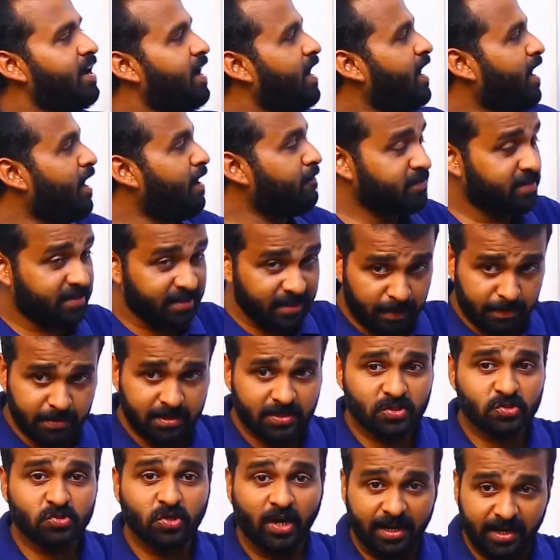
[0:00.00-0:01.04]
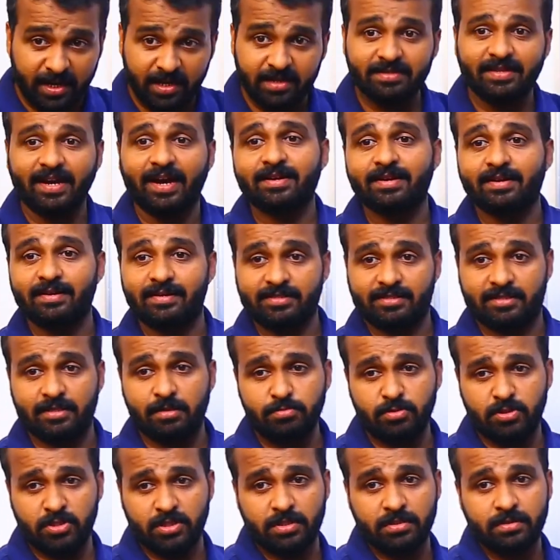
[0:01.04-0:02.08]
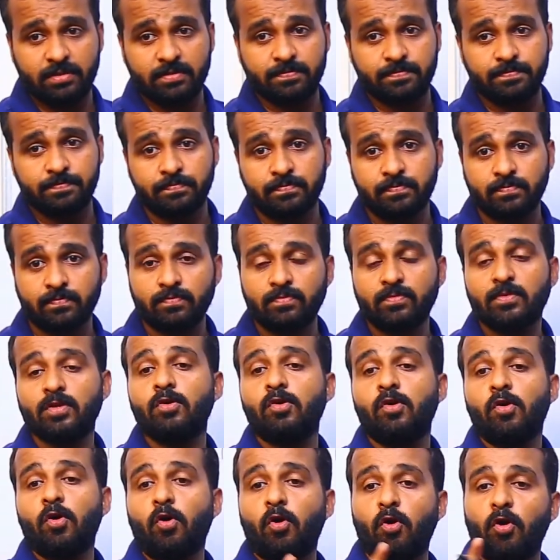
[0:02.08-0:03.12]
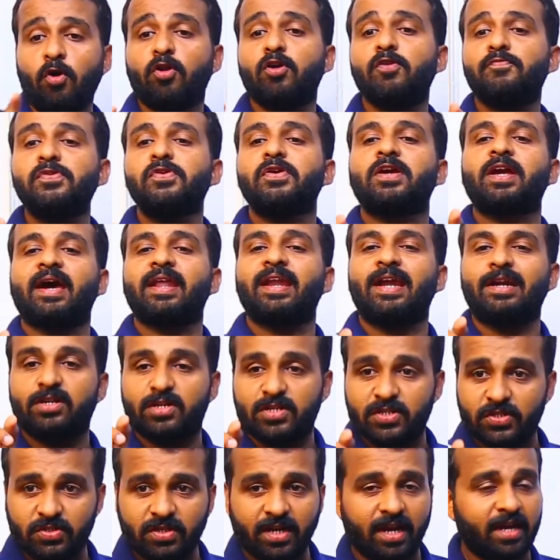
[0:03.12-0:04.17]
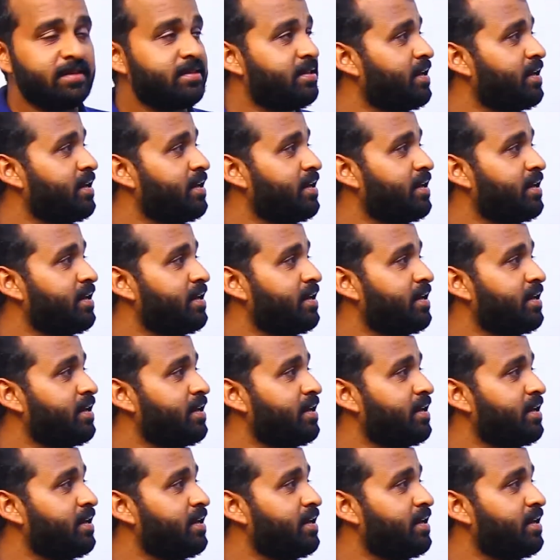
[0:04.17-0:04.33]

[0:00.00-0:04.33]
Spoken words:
After studying that concept, all of you can understand